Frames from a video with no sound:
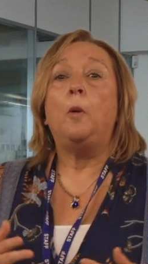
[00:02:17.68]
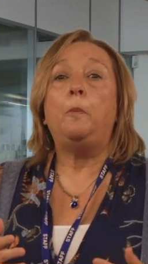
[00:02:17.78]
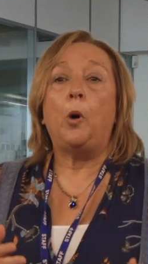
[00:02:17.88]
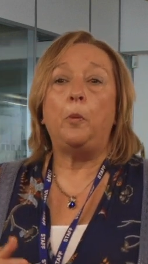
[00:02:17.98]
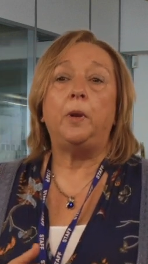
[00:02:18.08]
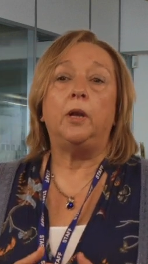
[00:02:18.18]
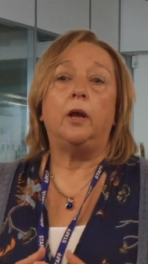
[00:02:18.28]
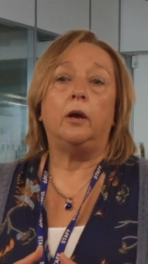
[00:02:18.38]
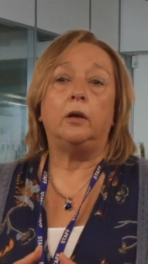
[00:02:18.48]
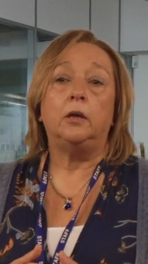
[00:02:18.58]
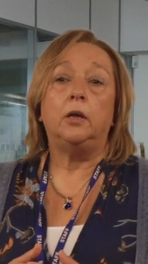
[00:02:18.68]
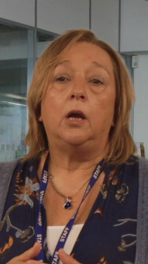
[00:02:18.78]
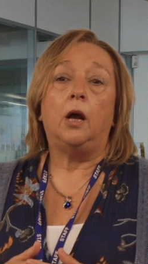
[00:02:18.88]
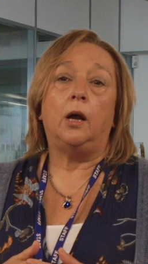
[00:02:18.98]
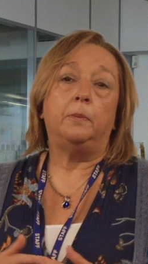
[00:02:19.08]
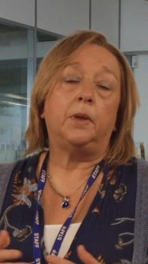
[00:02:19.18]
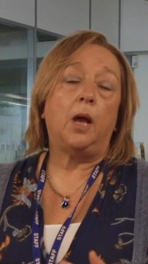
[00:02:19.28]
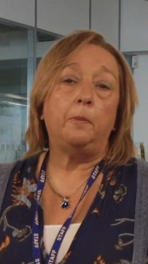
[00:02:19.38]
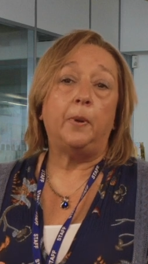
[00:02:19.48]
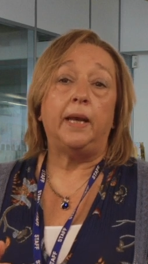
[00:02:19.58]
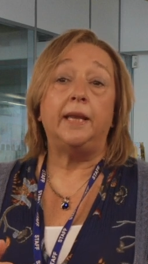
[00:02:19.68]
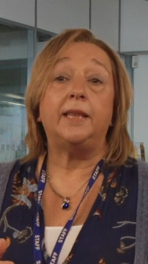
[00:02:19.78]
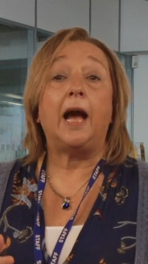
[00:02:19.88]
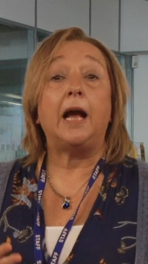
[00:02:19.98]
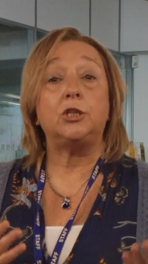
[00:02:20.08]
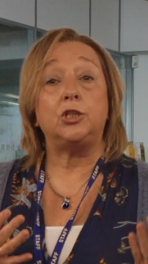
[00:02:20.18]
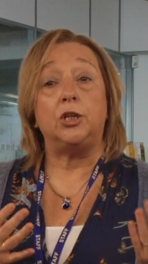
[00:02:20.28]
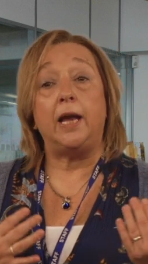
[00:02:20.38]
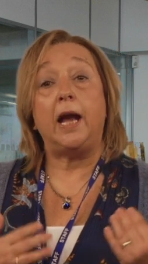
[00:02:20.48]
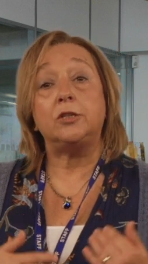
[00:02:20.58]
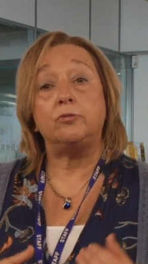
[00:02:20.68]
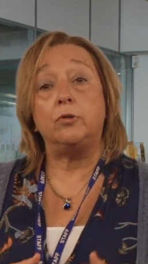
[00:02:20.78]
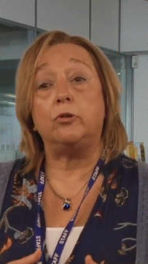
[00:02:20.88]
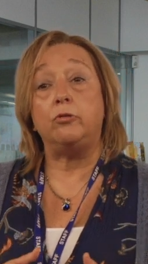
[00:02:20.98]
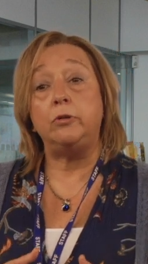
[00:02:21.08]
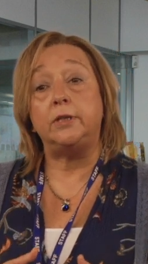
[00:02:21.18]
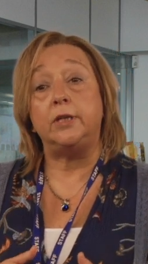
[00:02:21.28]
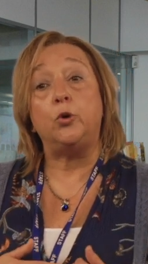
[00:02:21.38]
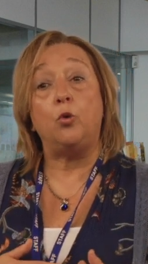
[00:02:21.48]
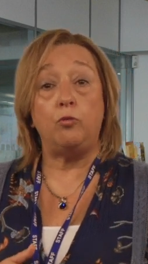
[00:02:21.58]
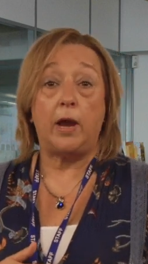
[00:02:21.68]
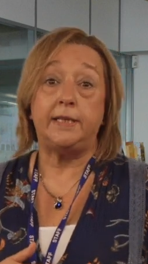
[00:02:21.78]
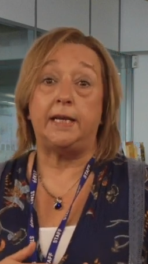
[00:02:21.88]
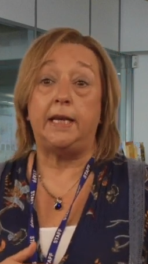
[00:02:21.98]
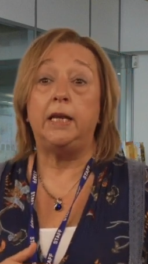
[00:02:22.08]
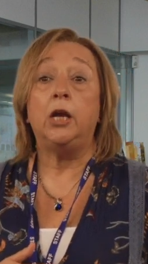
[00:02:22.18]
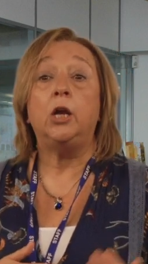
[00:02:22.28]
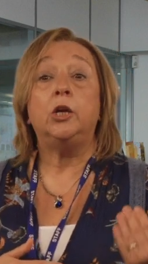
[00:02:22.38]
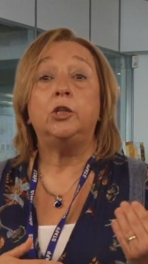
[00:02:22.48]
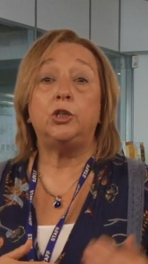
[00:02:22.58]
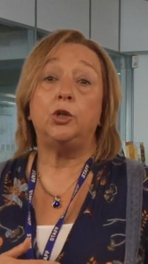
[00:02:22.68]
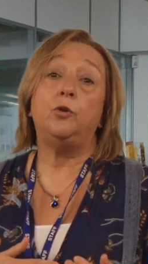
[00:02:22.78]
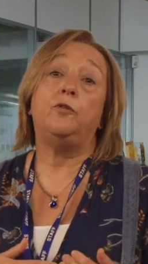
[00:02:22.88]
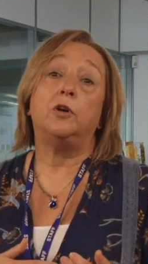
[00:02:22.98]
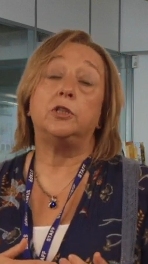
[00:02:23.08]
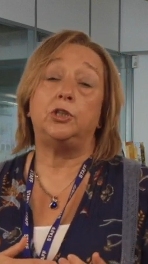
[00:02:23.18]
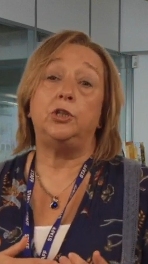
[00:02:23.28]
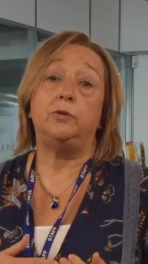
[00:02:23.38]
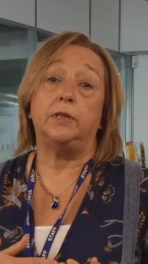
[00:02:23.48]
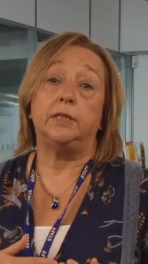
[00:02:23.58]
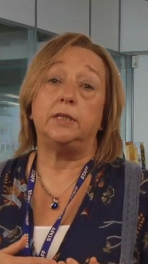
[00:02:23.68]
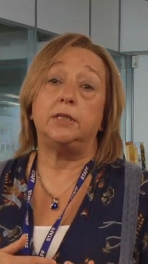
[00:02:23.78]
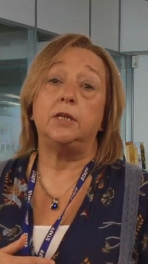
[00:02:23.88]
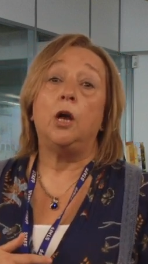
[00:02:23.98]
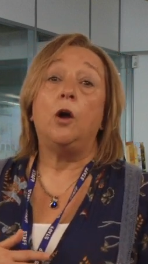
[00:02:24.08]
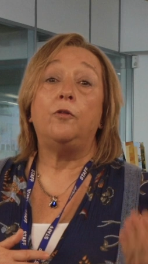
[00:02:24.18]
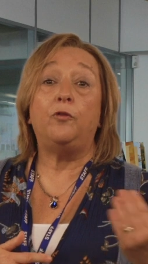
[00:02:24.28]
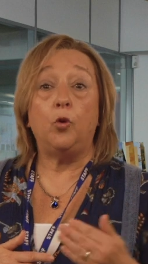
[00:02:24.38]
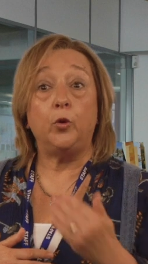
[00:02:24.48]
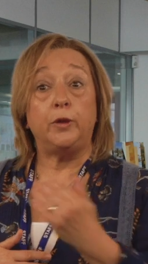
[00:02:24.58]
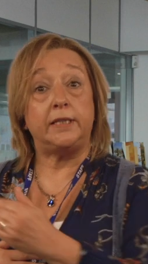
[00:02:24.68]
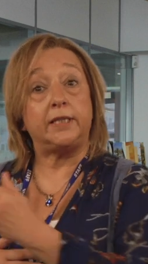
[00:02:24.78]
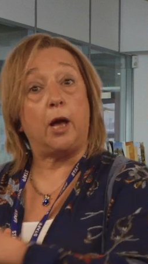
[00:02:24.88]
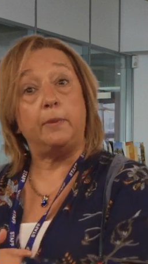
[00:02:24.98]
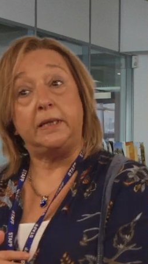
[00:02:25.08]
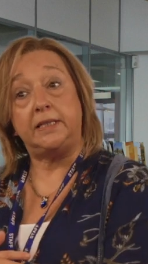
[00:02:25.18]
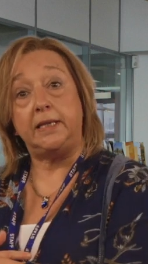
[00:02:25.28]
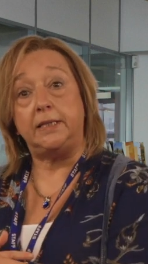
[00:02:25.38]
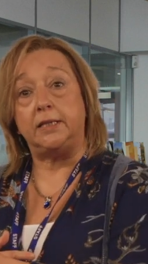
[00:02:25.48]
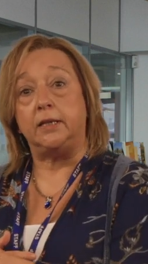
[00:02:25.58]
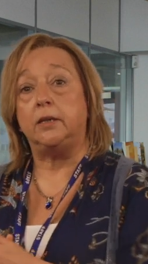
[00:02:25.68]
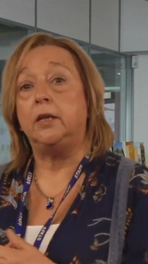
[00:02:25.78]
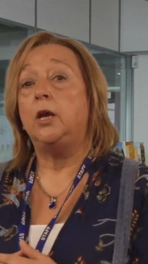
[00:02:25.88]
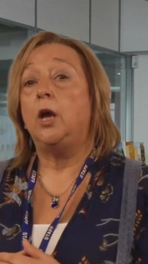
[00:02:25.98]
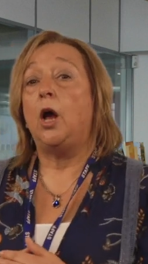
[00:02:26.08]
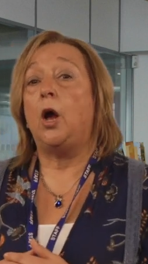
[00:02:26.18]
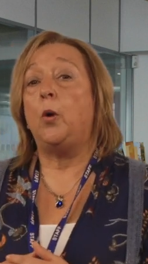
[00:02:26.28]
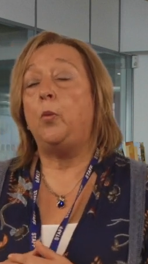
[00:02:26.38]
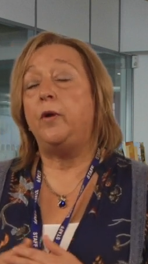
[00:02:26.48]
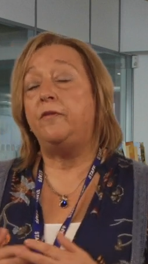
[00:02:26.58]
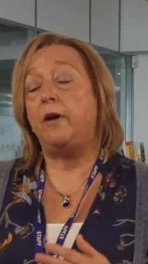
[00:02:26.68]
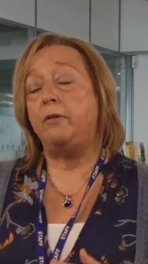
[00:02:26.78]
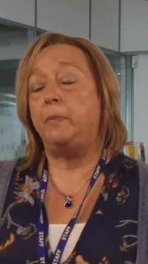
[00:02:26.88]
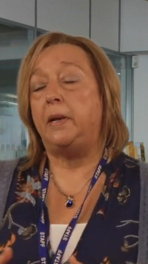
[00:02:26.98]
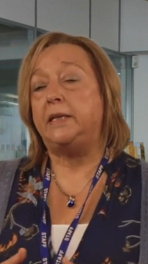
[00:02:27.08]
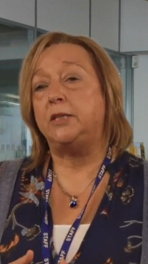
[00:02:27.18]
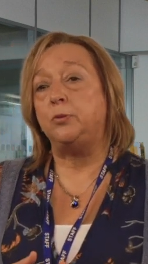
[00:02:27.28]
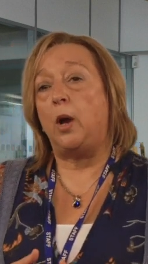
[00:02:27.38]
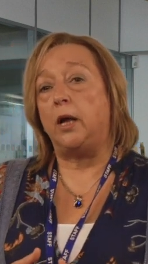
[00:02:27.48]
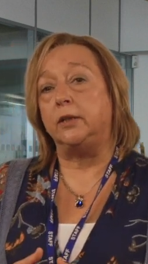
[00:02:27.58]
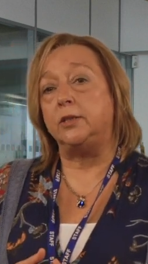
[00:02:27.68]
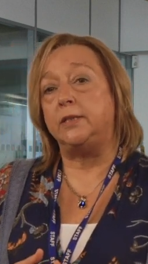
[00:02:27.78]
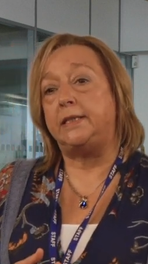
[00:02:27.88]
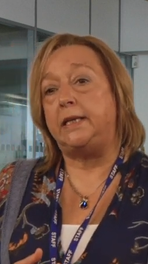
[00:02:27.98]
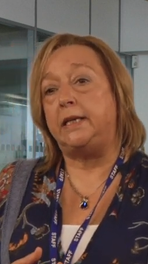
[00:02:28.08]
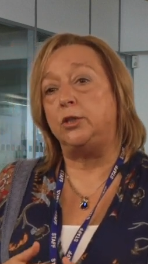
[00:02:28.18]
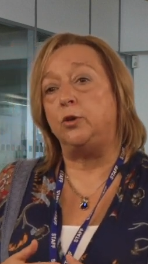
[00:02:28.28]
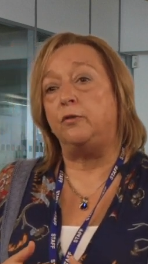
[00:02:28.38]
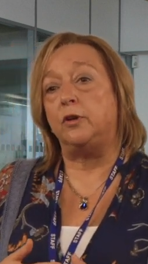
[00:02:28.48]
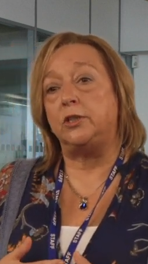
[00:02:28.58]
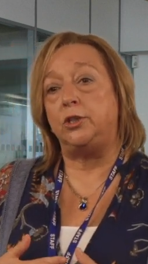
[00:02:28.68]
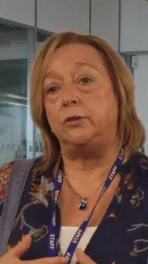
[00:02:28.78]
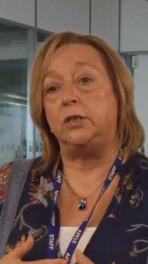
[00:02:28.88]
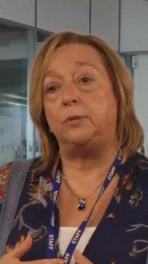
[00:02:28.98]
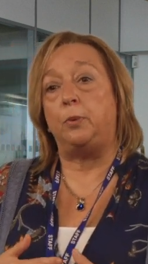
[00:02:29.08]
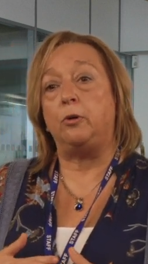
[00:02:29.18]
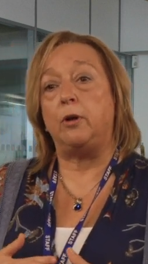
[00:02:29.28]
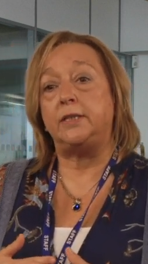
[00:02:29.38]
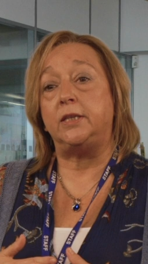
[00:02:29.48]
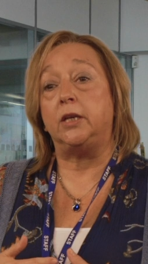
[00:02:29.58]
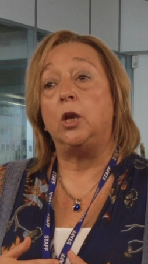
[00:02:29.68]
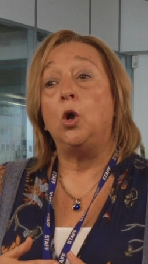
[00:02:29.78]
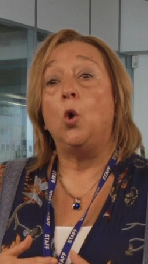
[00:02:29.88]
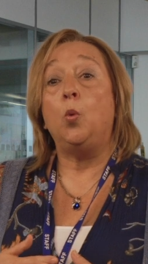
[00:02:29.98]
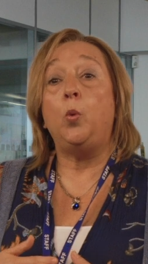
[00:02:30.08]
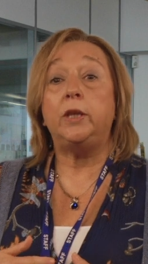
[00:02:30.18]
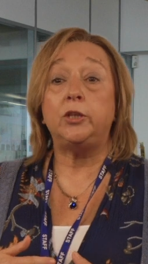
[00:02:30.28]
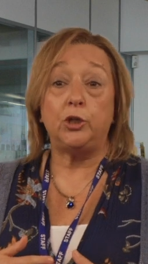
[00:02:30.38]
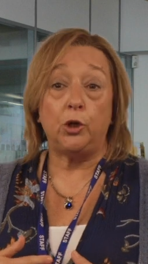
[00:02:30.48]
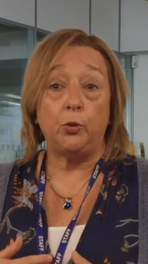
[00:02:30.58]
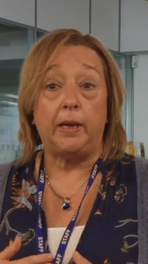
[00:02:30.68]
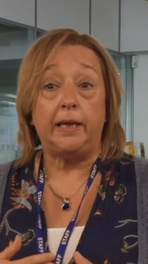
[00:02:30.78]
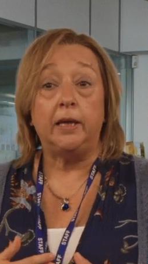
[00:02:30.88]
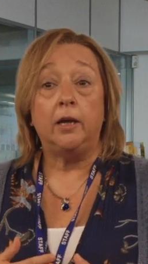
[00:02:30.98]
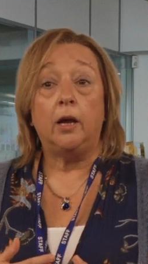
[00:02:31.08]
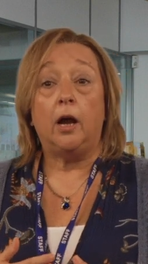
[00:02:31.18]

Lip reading: popular company that actually has recruited already two of our students for this coming season. We're very pleased as well to see two of our students progressing with TUI